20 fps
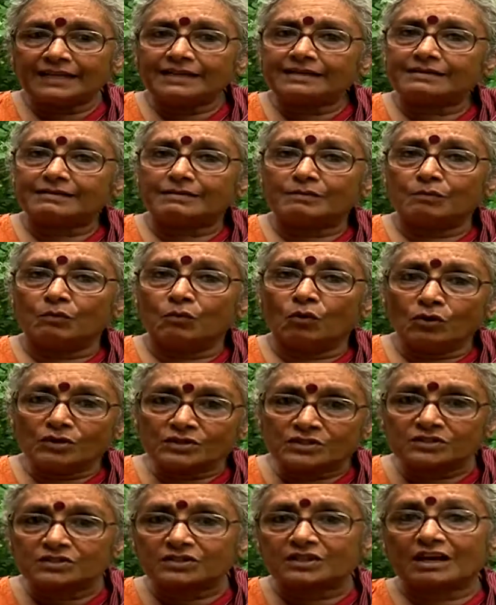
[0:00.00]
And
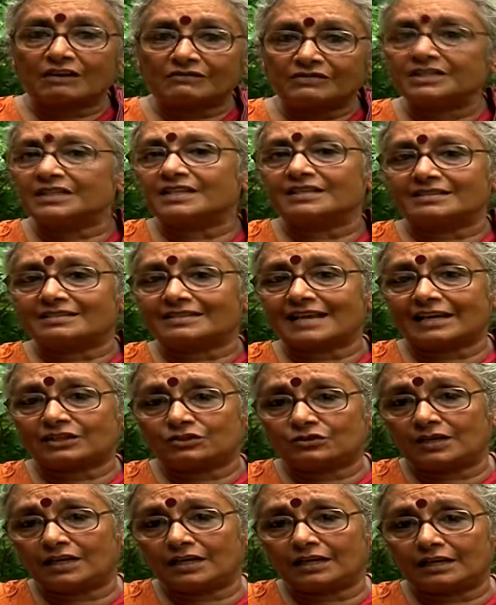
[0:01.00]
most governance
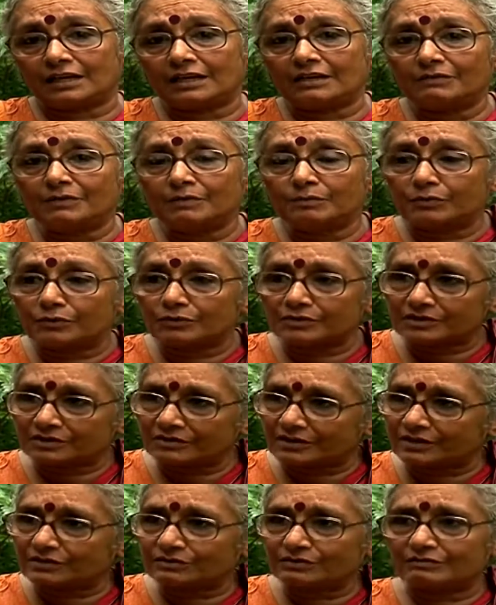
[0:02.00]
actually, even
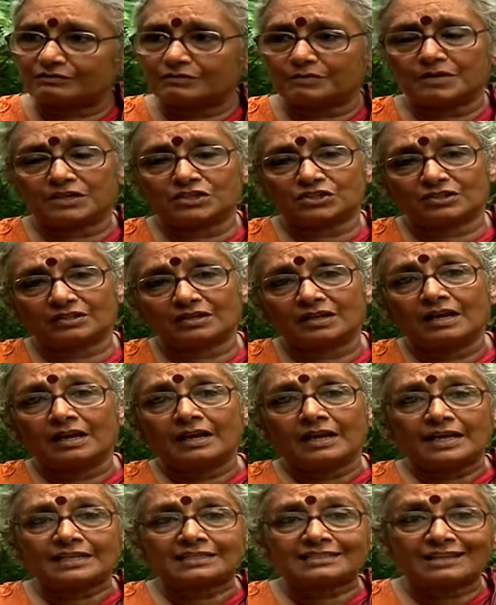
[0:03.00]
post the right to information,
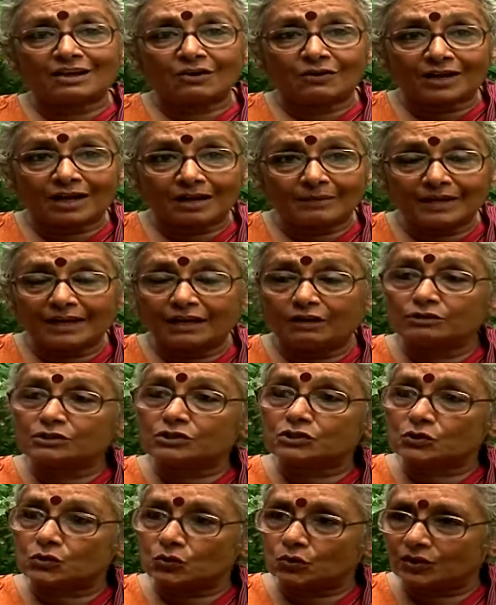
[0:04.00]
it's now coming
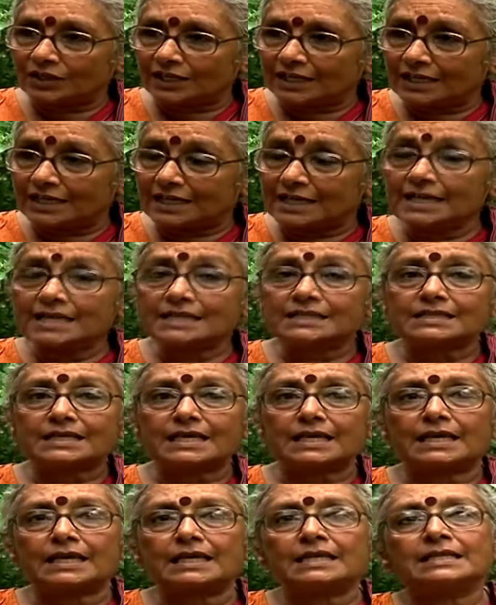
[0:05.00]
out slowly,
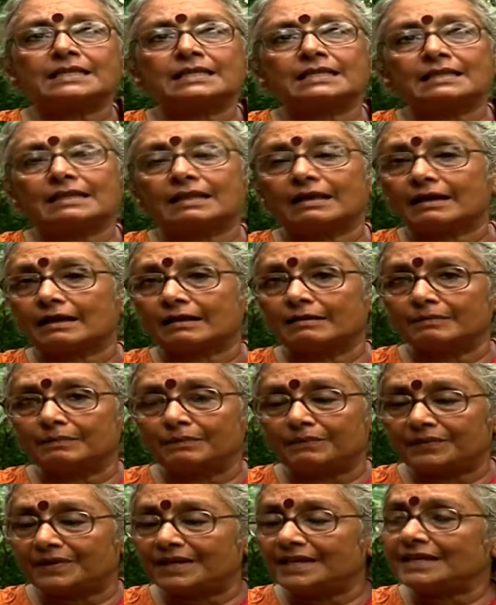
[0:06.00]
is
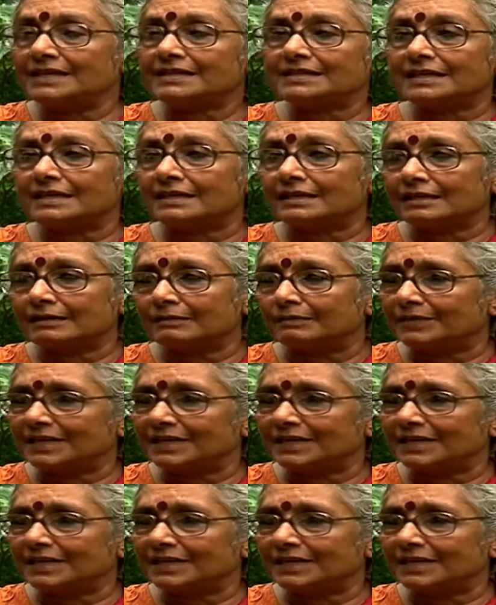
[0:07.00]
incomplete in